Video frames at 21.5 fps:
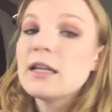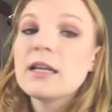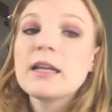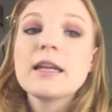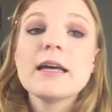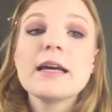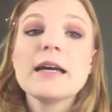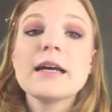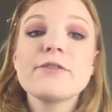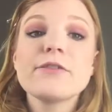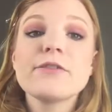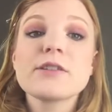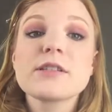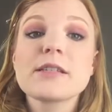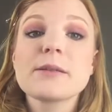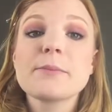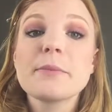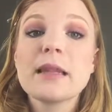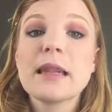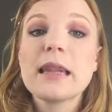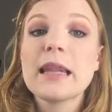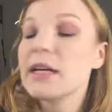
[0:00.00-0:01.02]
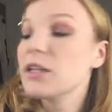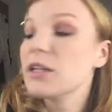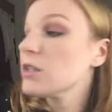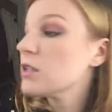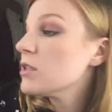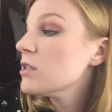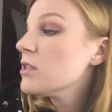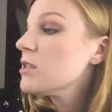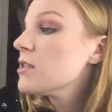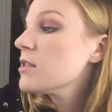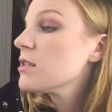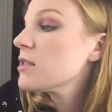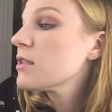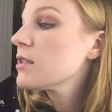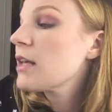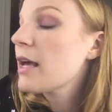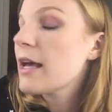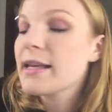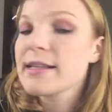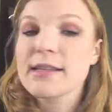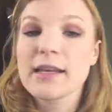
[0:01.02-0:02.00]
Now for some lashes,
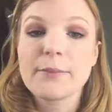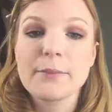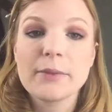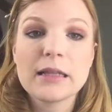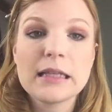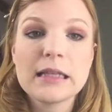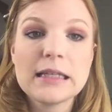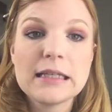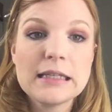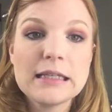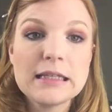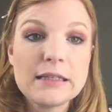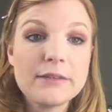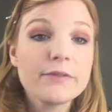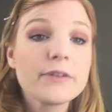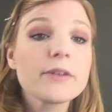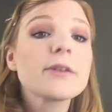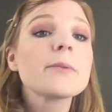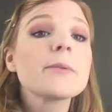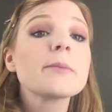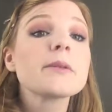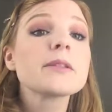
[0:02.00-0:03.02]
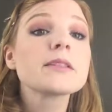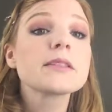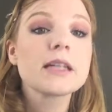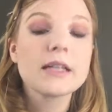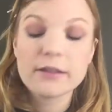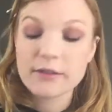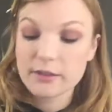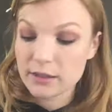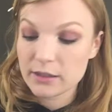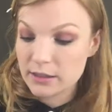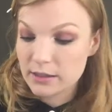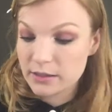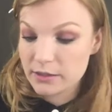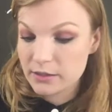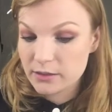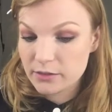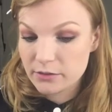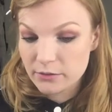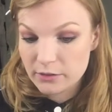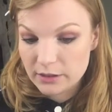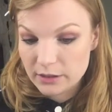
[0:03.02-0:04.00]
as I believe that the mascara
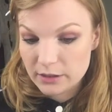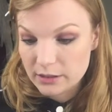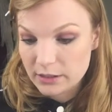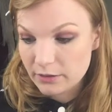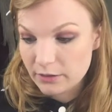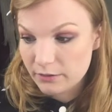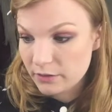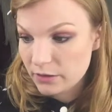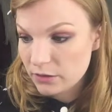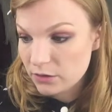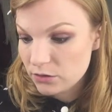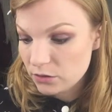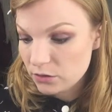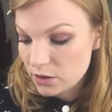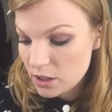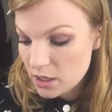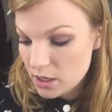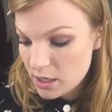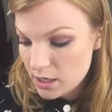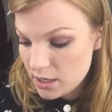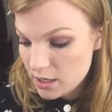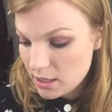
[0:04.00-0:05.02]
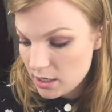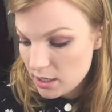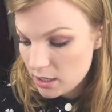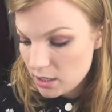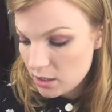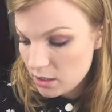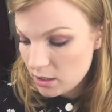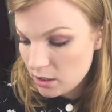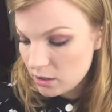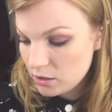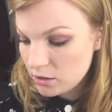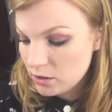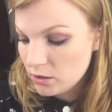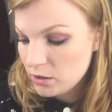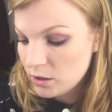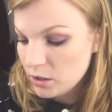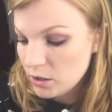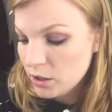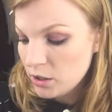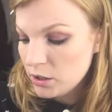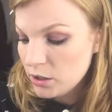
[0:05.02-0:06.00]
is relatively dry.
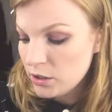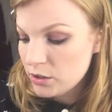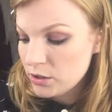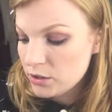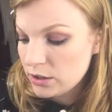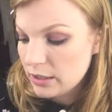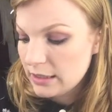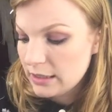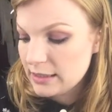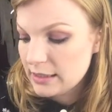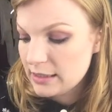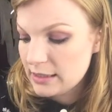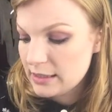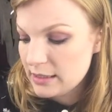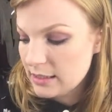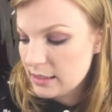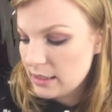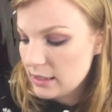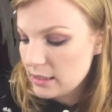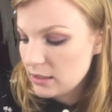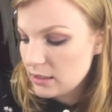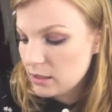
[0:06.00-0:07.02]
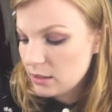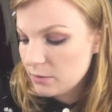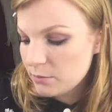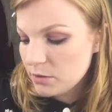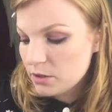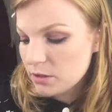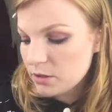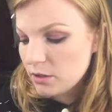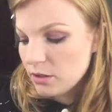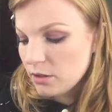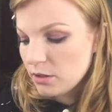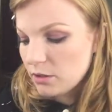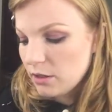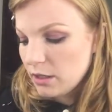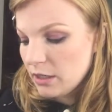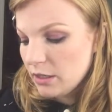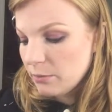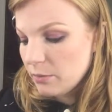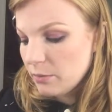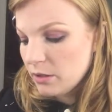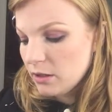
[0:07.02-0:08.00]
So as I said, I'm just going to
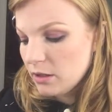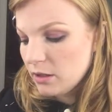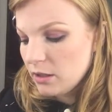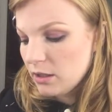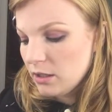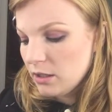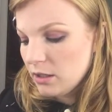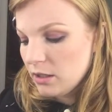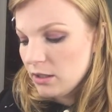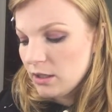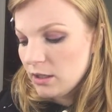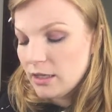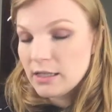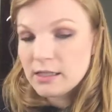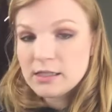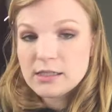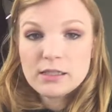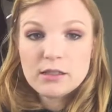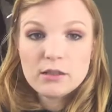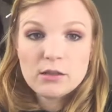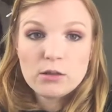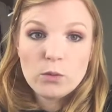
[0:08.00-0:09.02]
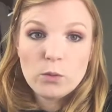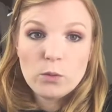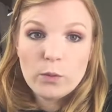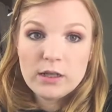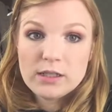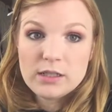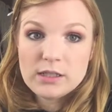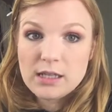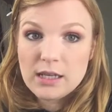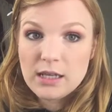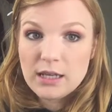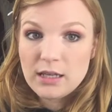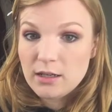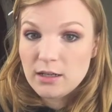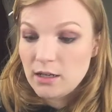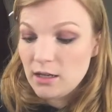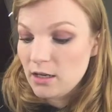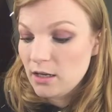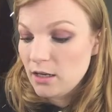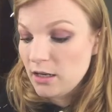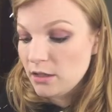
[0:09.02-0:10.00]
grab the Ardell
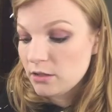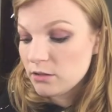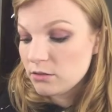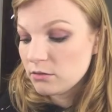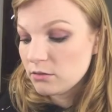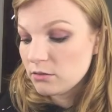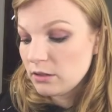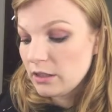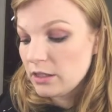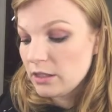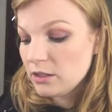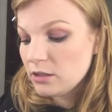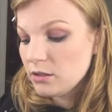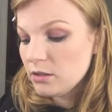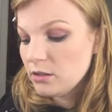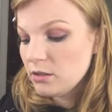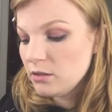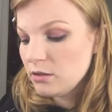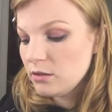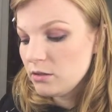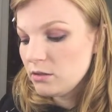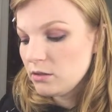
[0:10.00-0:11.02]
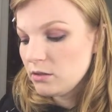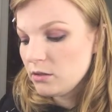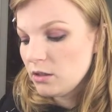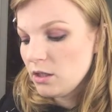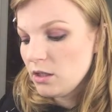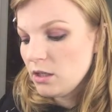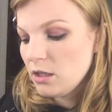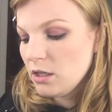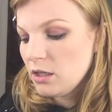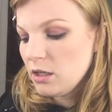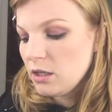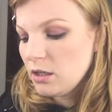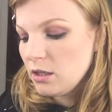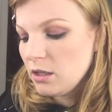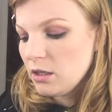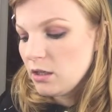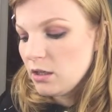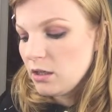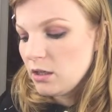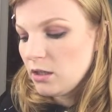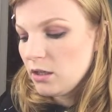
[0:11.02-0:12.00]
110 Natural Lashes.
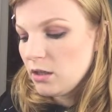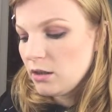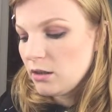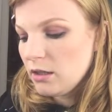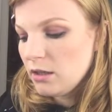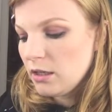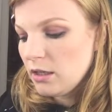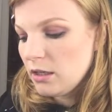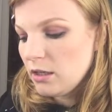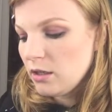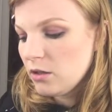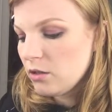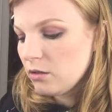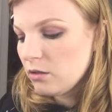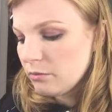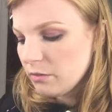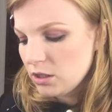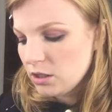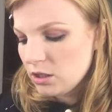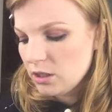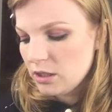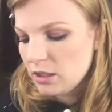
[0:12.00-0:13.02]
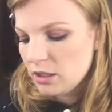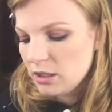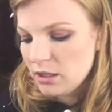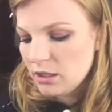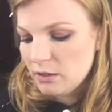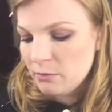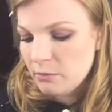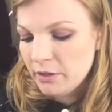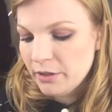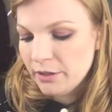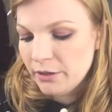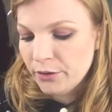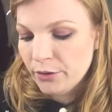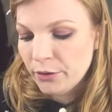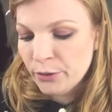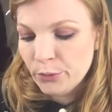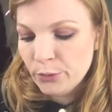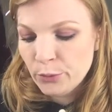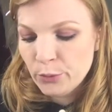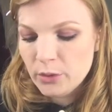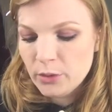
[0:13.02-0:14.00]
They're not much thicker than my
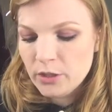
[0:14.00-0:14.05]
own.